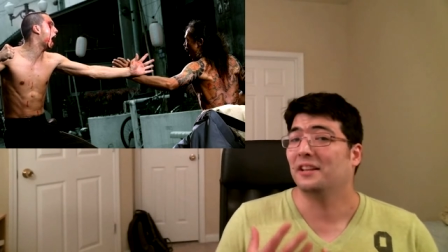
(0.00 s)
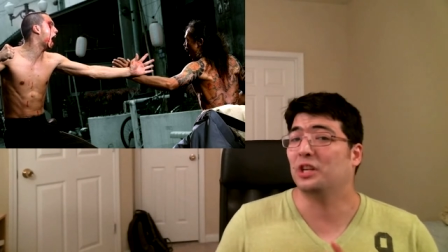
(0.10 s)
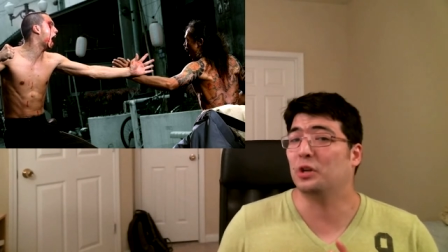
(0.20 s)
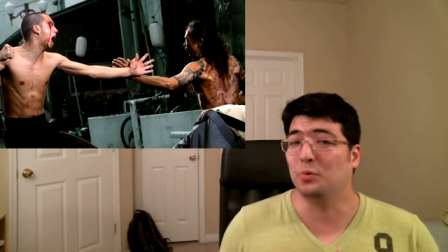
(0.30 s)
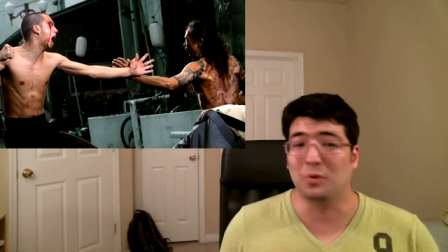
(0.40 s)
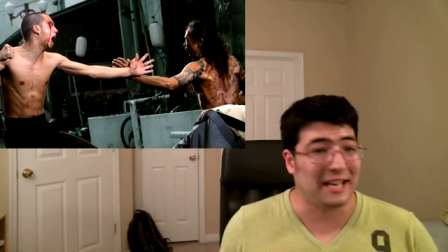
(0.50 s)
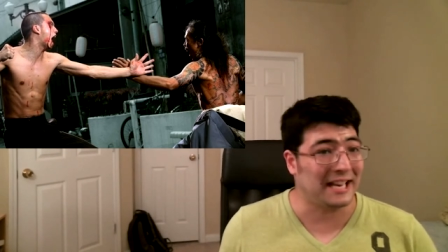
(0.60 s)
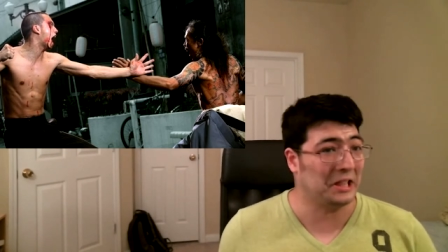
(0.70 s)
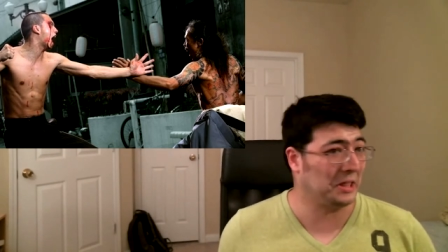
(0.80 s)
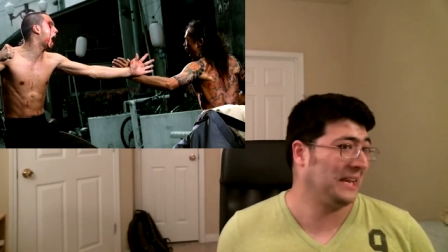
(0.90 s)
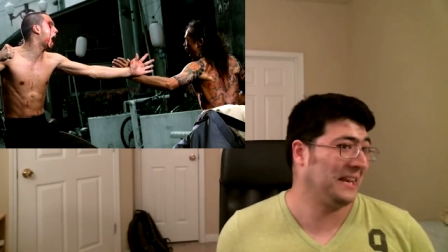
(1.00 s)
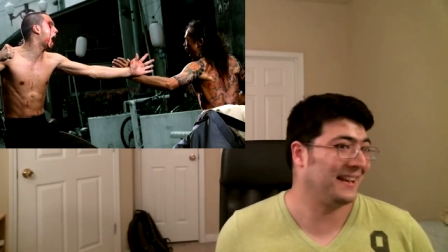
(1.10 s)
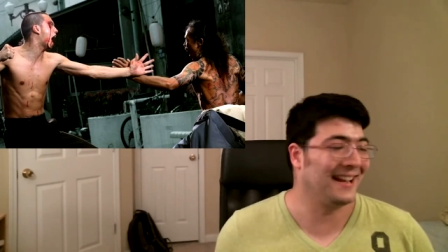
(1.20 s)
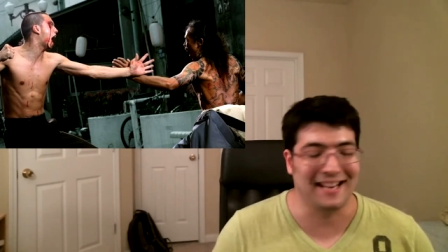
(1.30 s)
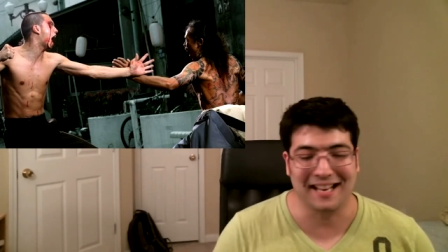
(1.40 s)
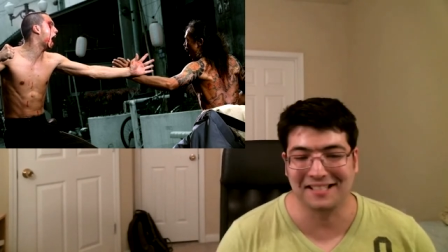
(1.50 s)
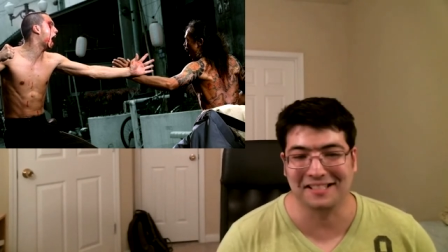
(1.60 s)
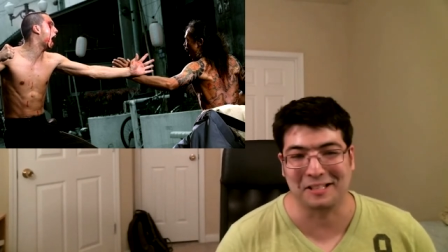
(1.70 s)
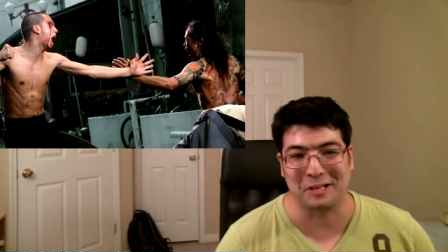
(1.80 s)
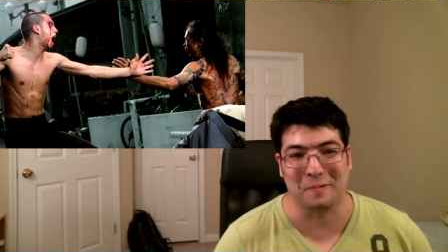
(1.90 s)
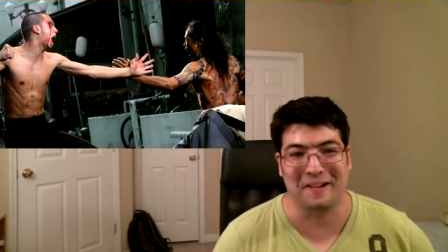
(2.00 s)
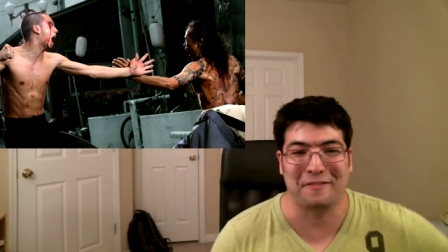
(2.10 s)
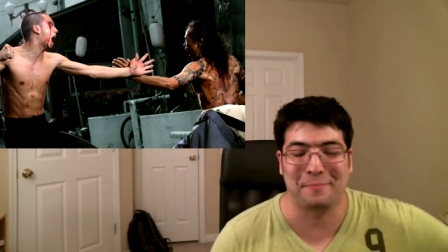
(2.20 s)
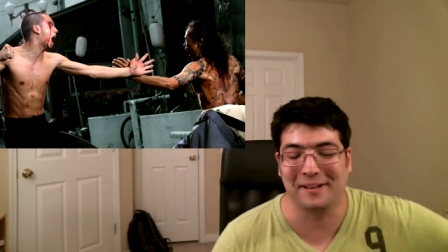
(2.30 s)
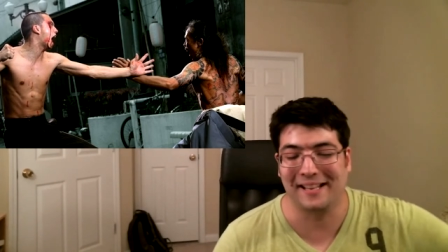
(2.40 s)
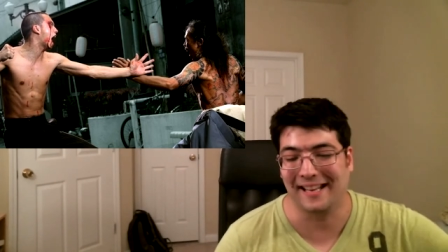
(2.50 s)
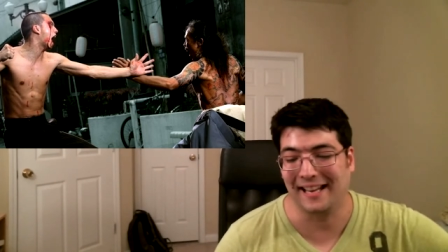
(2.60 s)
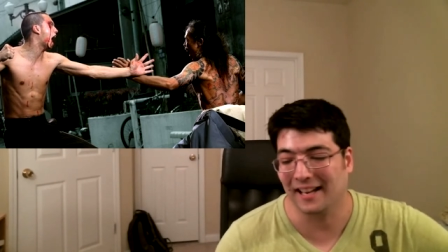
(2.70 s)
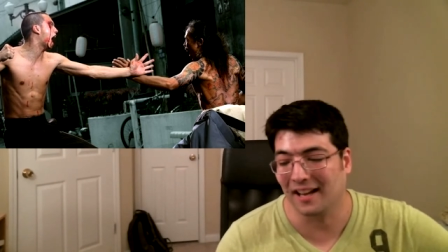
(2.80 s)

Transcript: uniquely, I guess is a good way of putting it.